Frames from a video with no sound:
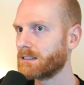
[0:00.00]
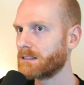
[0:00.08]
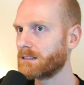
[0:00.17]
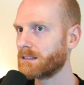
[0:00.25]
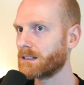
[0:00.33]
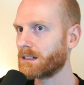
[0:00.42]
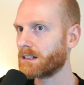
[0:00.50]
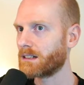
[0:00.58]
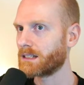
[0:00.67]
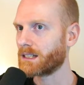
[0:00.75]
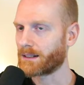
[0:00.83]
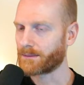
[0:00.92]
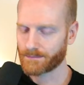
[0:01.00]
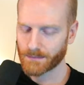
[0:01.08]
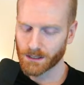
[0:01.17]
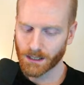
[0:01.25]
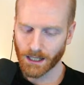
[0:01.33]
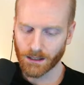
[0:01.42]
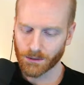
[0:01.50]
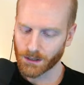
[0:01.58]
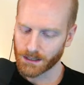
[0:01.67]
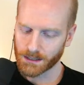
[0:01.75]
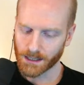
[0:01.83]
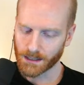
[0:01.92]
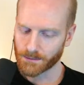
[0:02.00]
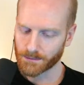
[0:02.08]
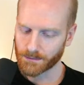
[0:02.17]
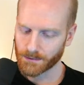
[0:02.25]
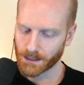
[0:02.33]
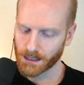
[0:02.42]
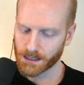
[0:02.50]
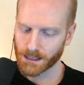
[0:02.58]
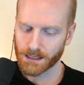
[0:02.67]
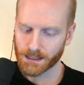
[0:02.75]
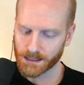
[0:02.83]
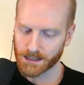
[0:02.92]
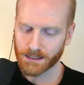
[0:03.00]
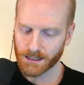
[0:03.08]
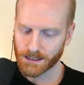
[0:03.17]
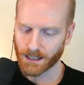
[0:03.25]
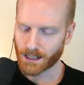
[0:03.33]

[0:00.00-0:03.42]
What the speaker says: Yeah, you cannot really say. It's hard.